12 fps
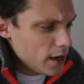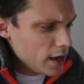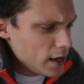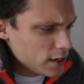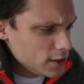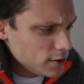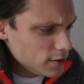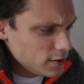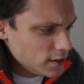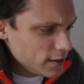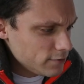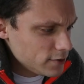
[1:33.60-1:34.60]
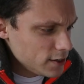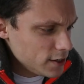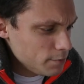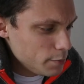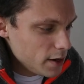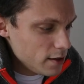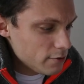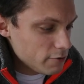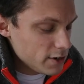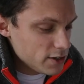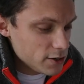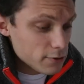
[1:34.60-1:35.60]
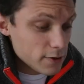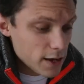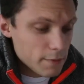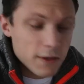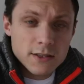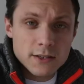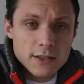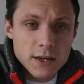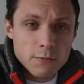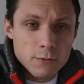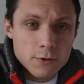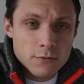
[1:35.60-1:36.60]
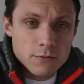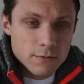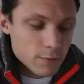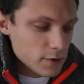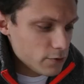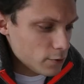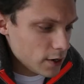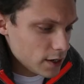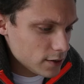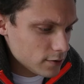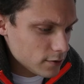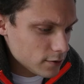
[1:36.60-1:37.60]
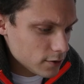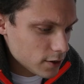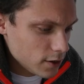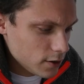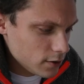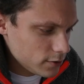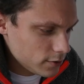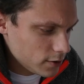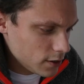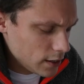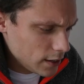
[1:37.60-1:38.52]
Action 17B32. Yep, that's the same one we've all had on our cars.